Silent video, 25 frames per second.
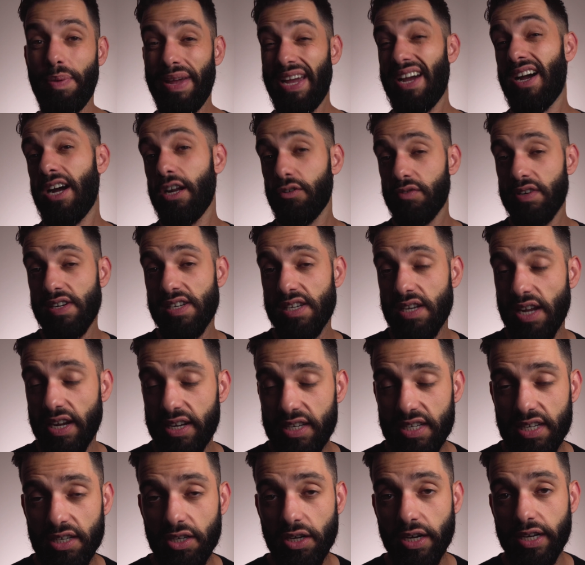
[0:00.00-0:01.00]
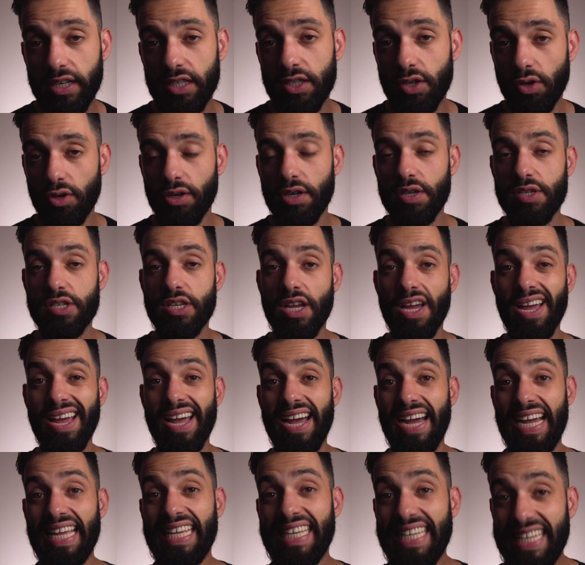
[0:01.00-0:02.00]
pay $199
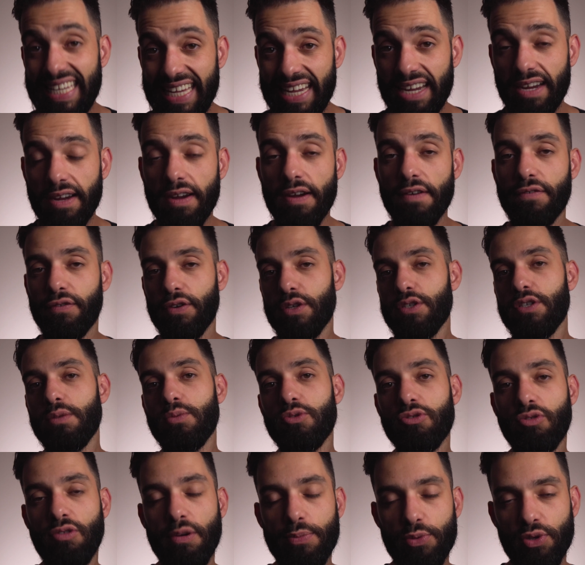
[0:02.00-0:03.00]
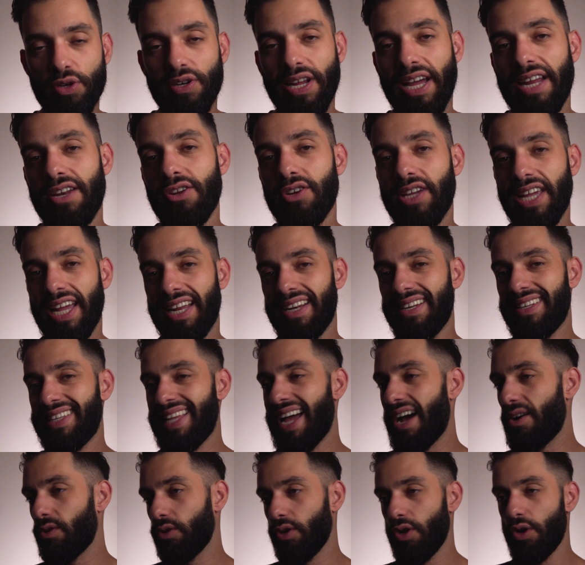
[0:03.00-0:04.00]
a year for a subscription and you can
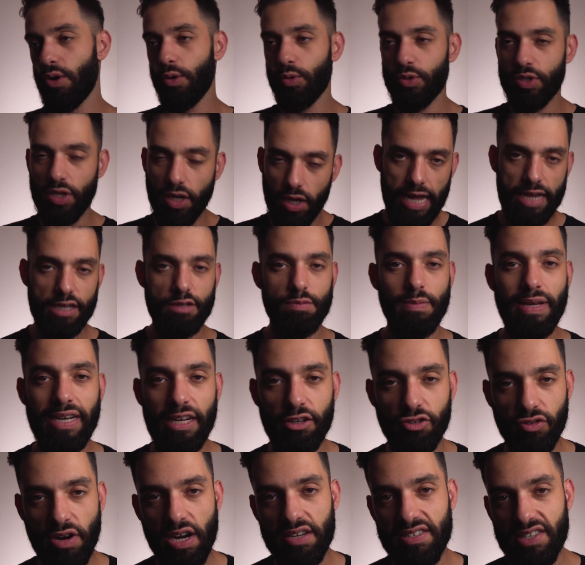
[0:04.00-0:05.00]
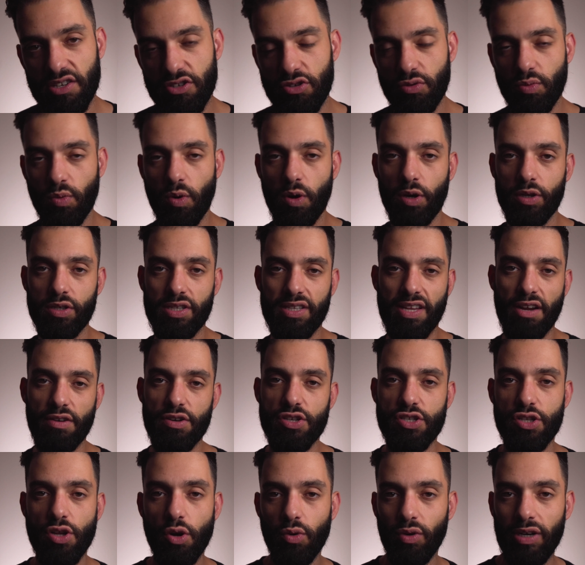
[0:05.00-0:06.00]
download as many tracks as you want. There
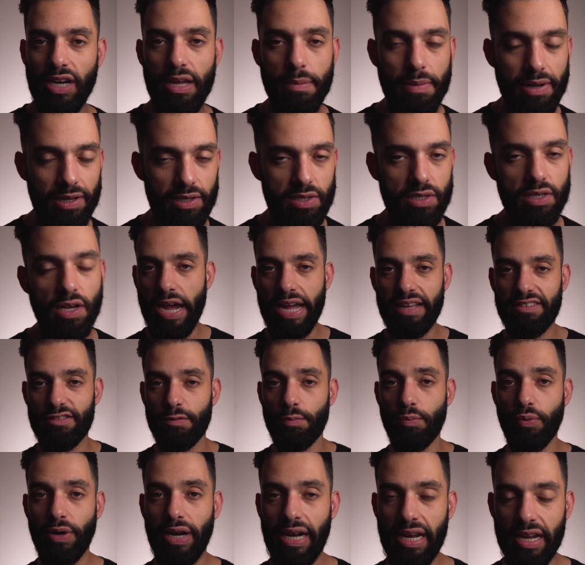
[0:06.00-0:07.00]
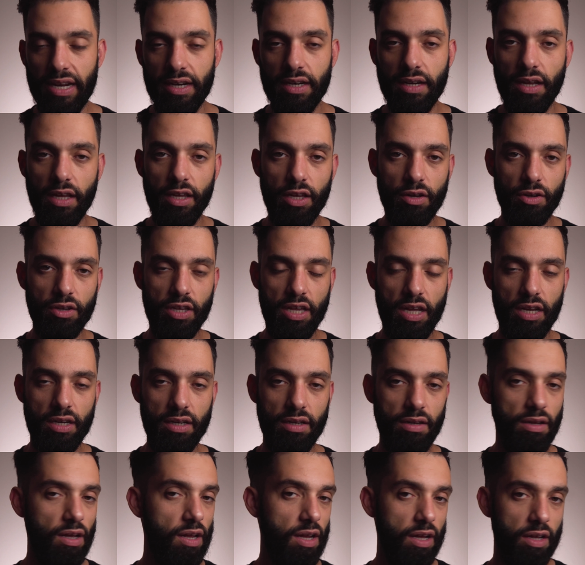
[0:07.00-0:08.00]
is no limits. It's brilliant. You
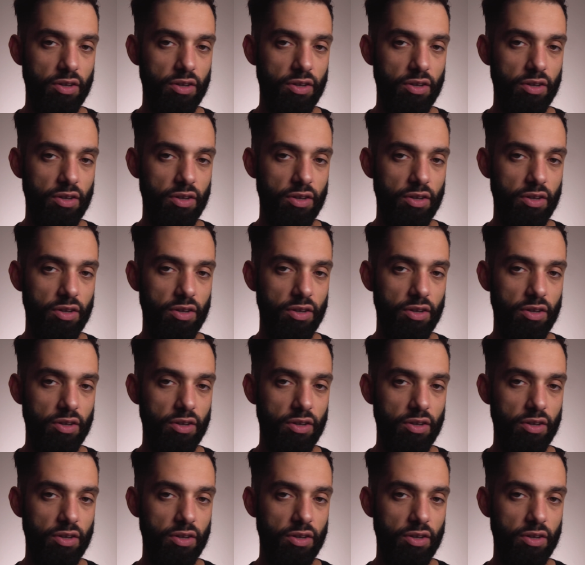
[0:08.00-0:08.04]
can